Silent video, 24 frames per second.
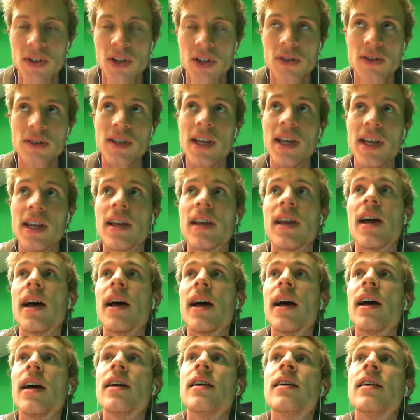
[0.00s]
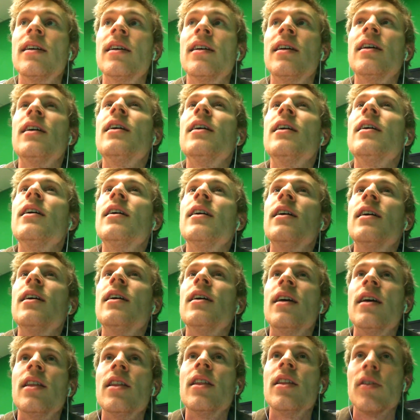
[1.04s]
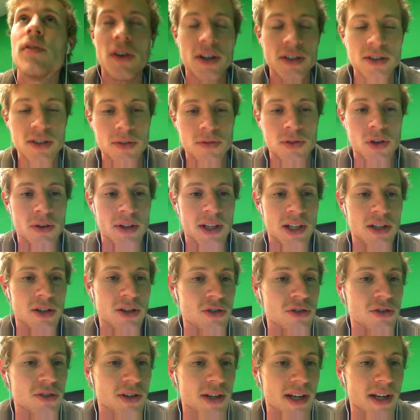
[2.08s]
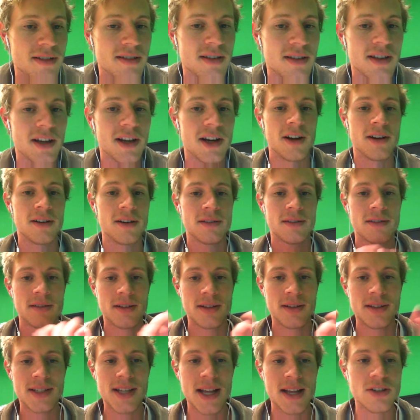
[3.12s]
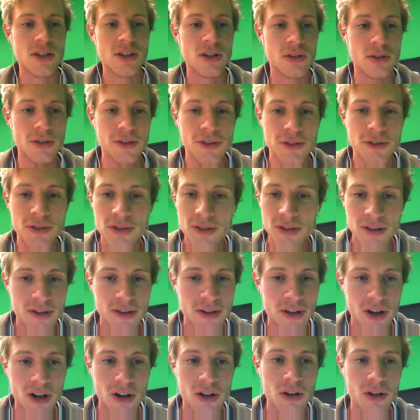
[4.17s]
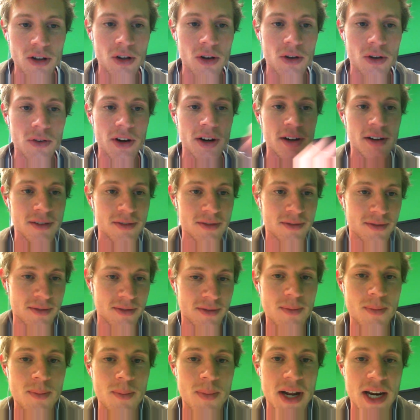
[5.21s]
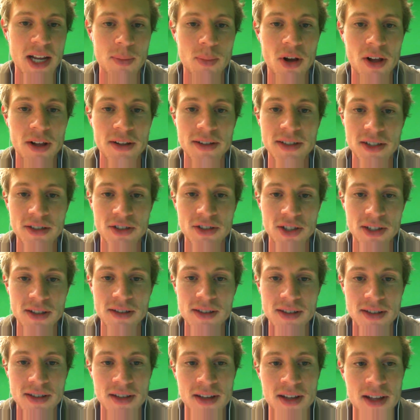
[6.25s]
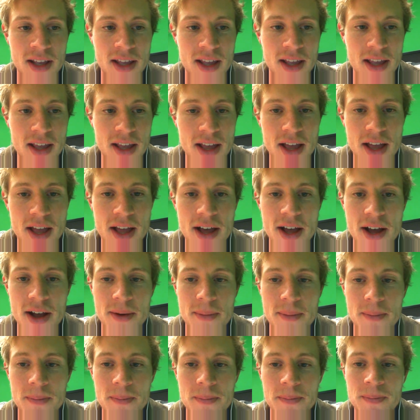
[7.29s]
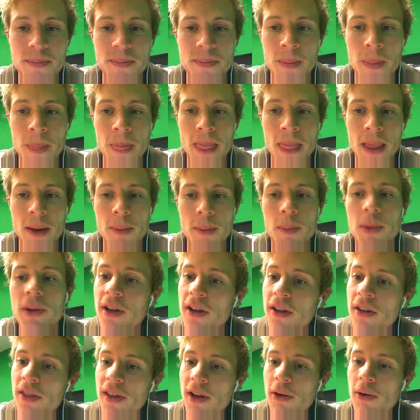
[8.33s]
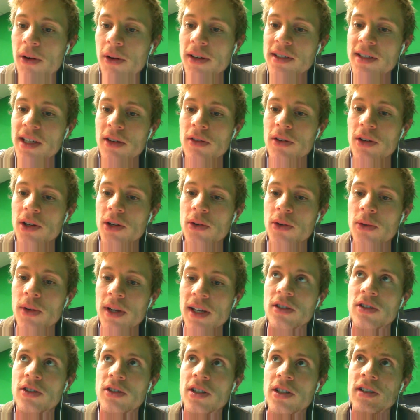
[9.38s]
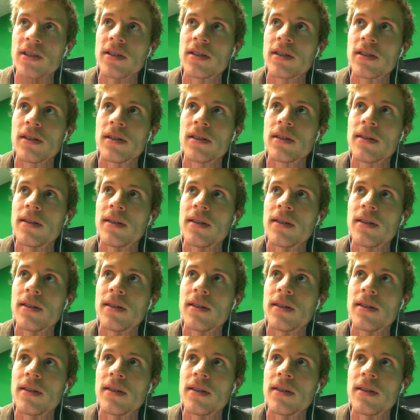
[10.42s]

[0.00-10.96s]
feels like the fossil fuel industry has their tentacles all over many politicians. But the other thing I wanted to say real quick is just,